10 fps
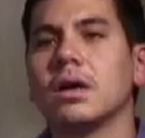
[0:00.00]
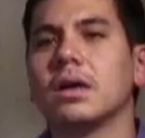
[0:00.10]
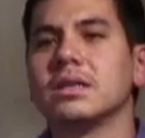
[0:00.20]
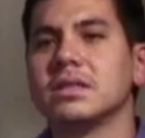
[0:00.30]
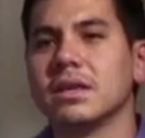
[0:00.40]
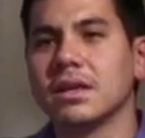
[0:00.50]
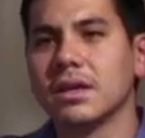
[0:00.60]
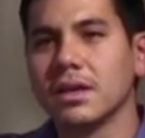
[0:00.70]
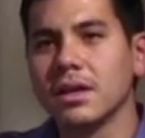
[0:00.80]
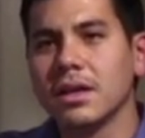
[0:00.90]
I see.
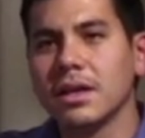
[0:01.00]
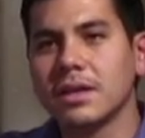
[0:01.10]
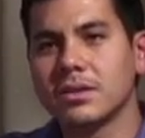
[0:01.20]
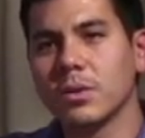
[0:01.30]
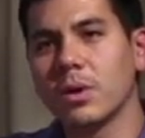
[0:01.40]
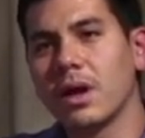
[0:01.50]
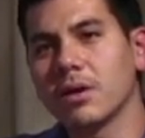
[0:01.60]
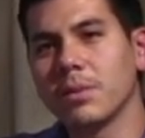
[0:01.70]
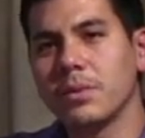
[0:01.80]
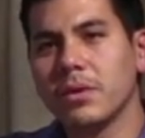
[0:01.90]
So how
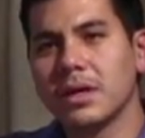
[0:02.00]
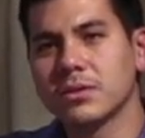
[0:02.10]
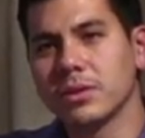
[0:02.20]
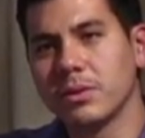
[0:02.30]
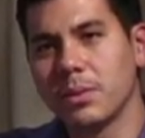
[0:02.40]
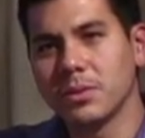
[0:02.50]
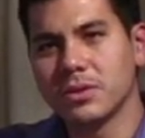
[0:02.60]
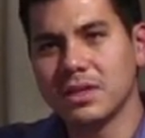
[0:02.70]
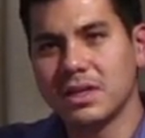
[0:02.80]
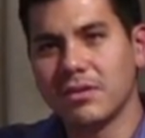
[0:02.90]
come you guys only were able
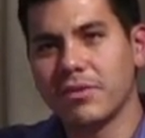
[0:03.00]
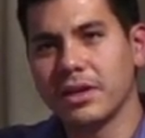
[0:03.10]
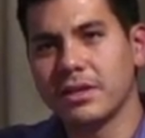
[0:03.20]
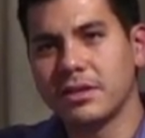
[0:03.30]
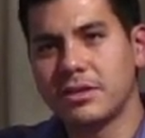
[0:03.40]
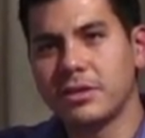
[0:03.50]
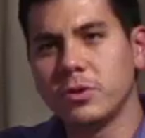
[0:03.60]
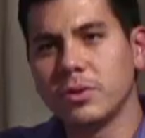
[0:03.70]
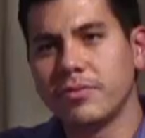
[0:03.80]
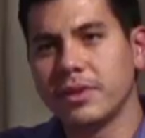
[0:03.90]
to identify
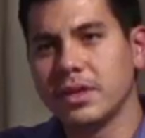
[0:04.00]
2 of